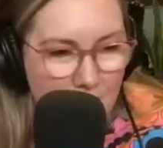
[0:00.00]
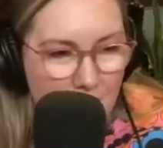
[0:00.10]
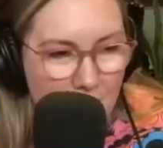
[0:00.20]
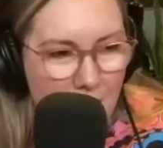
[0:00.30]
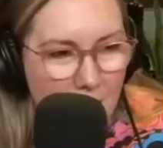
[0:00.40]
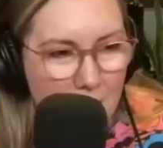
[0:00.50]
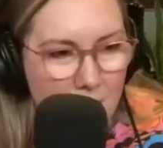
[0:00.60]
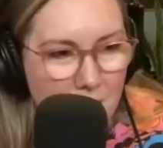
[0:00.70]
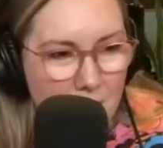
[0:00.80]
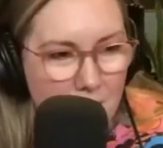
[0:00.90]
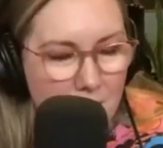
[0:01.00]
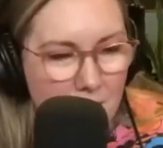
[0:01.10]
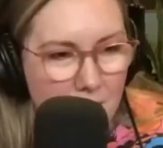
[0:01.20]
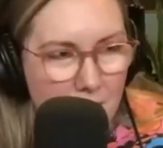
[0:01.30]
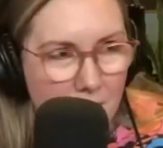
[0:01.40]

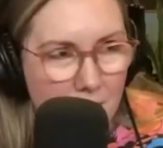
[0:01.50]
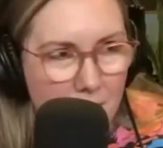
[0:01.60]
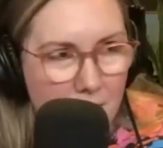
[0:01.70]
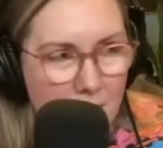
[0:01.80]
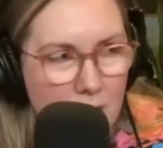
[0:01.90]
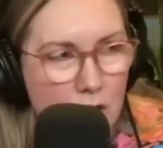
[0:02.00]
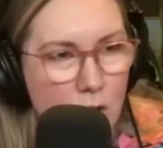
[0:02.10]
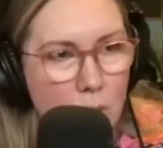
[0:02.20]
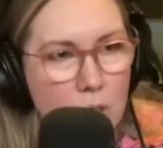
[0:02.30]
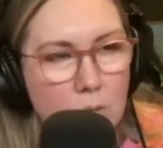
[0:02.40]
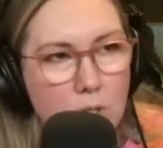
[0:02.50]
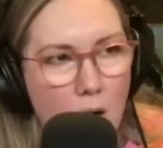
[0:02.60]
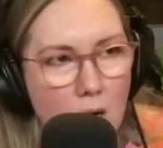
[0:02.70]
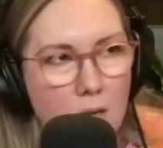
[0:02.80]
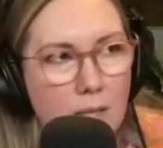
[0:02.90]
and she always will
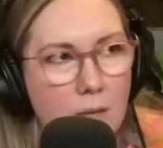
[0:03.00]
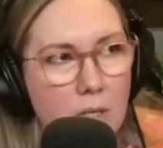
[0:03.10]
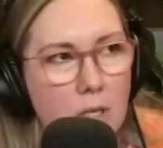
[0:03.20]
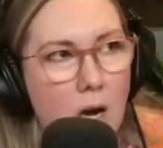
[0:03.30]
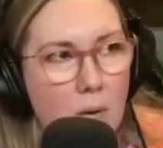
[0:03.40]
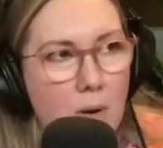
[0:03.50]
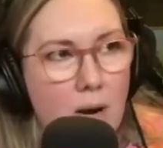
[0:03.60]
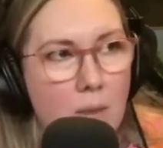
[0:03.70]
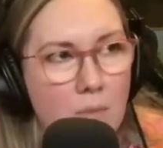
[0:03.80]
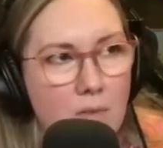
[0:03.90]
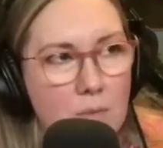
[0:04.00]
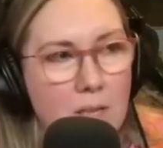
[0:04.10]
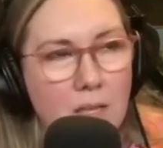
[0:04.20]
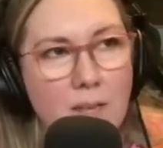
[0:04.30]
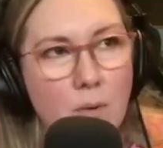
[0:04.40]
talk, like we talk about how movies
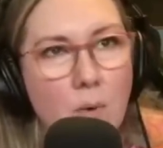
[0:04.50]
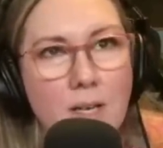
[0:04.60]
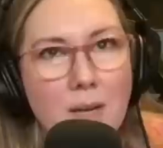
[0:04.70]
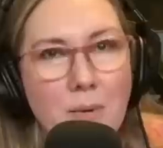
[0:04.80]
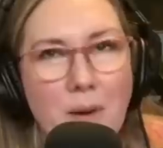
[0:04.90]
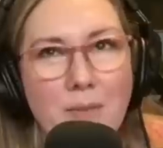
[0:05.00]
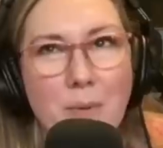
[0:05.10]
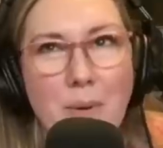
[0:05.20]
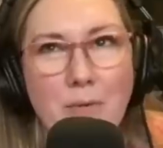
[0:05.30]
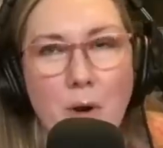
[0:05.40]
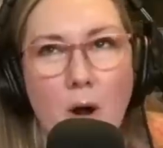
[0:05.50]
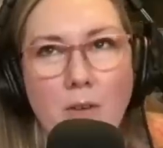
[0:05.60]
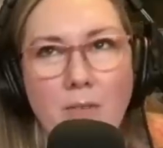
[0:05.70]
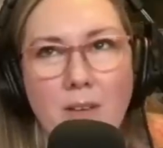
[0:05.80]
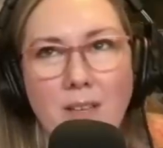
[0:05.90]
made. Even one day we went for
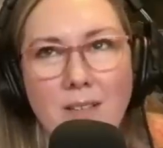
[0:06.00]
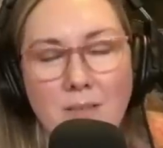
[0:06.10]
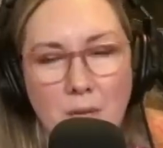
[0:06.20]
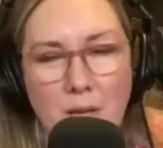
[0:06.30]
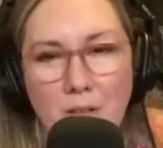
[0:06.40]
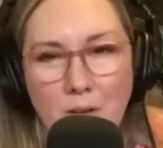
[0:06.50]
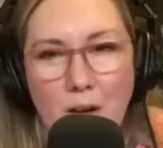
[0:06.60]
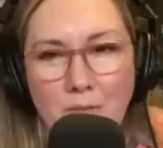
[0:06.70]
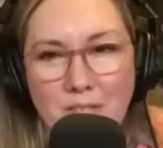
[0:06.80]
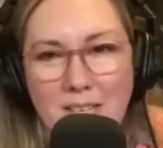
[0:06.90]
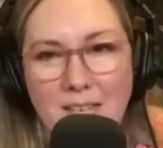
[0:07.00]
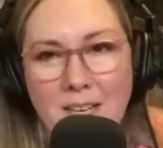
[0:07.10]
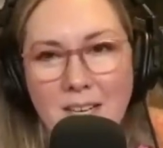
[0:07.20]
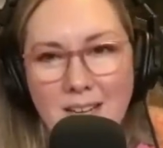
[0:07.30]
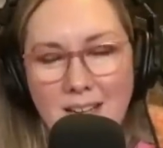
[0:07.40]
coffee, we had a little coffee date,
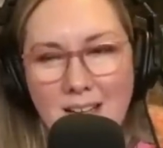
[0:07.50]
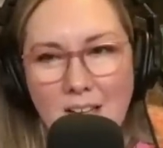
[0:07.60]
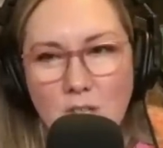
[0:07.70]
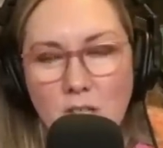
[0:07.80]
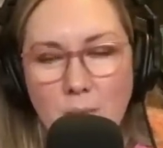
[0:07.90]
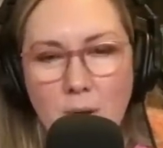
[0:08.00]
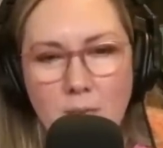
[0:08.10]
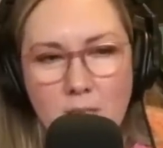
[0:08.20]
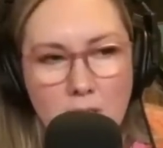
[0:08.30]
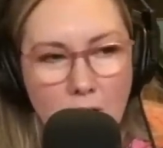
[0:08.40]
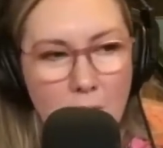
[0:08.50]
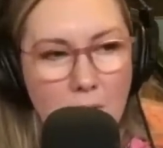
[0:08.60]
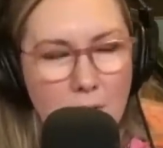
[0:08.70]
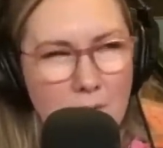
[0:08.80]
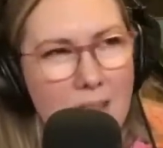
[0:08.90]
and she's like, Mom, let's talk
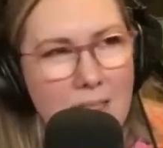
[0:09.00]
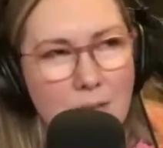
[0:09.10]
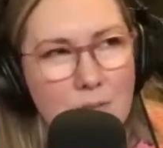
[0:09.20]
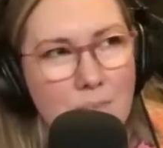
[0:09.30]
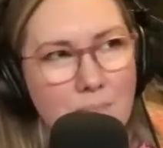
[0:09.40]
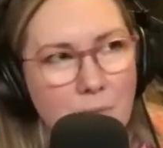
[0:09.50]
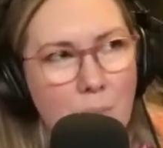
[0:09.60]
about, I think it was the